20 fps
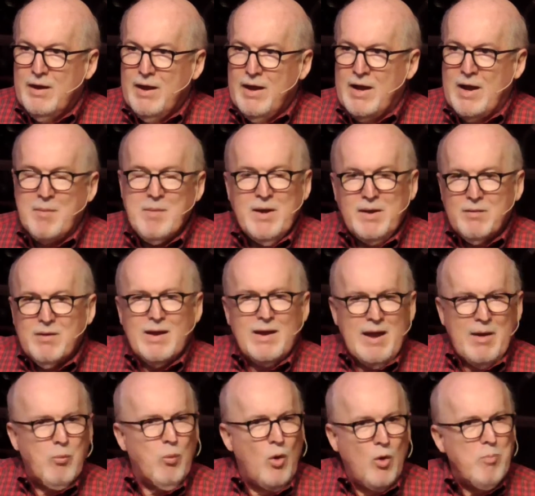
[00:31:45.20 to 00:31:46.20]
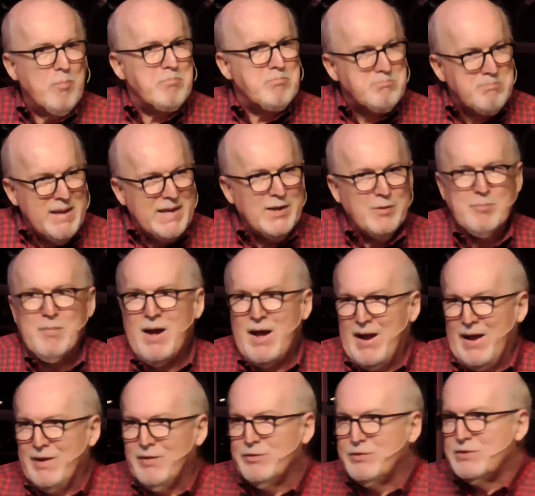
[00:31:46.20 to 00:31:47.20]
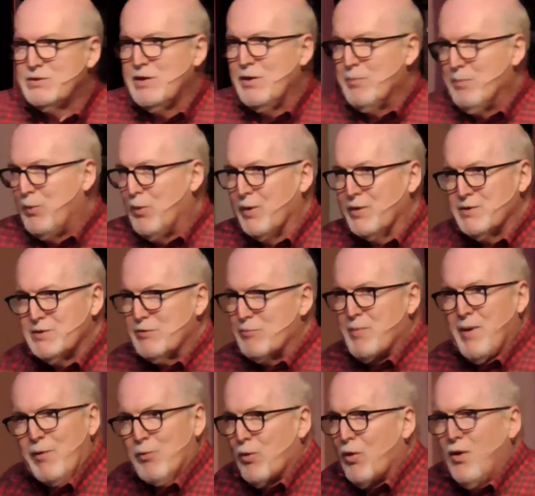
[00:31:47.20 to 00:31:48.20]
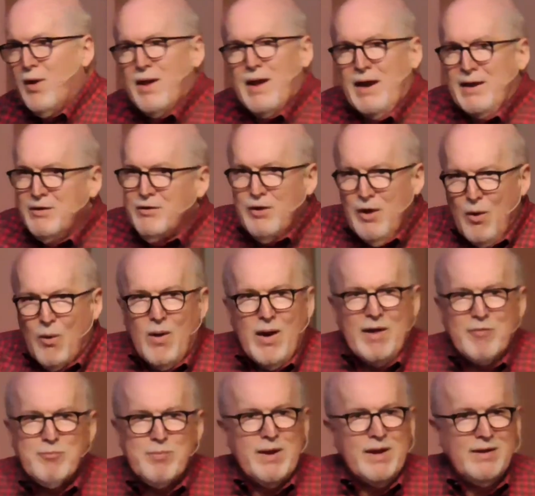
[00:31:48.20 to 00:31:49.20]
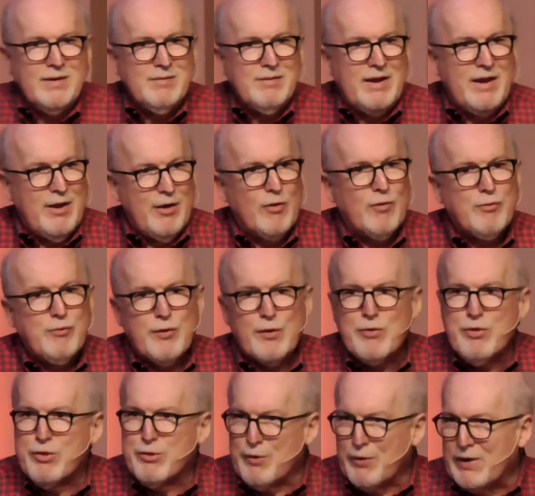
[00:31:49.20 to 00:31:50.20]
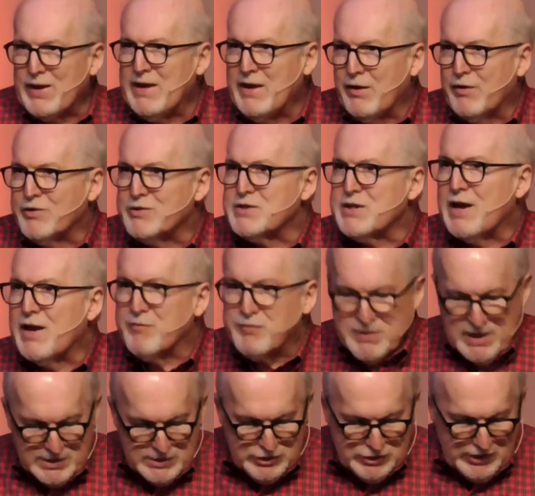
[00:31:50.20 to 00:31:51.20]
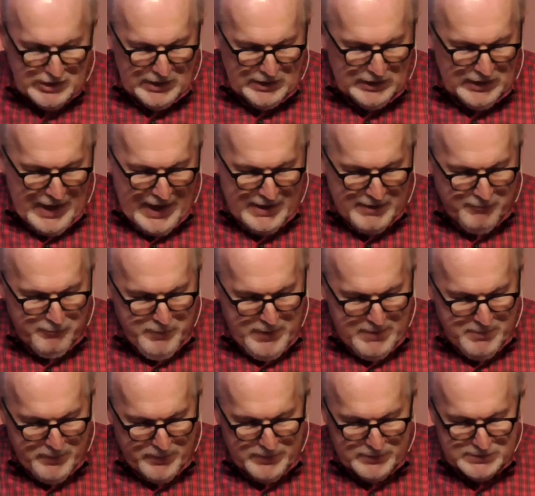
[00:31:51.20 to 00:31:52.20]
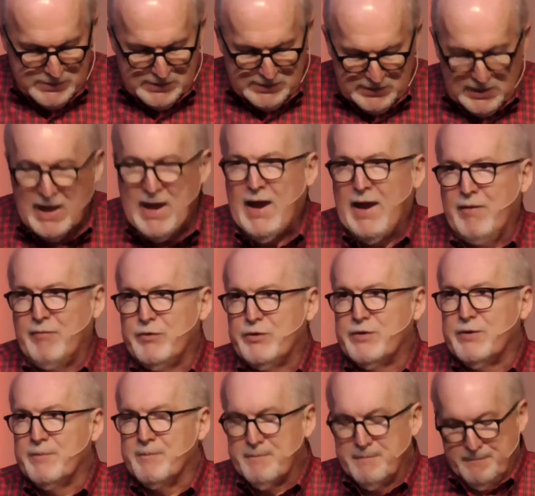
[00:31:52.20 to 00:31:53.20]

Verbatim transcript: And I won't minimize the importance of my role. I know I've been here for 30 years, and I've touched a lot of people's lives.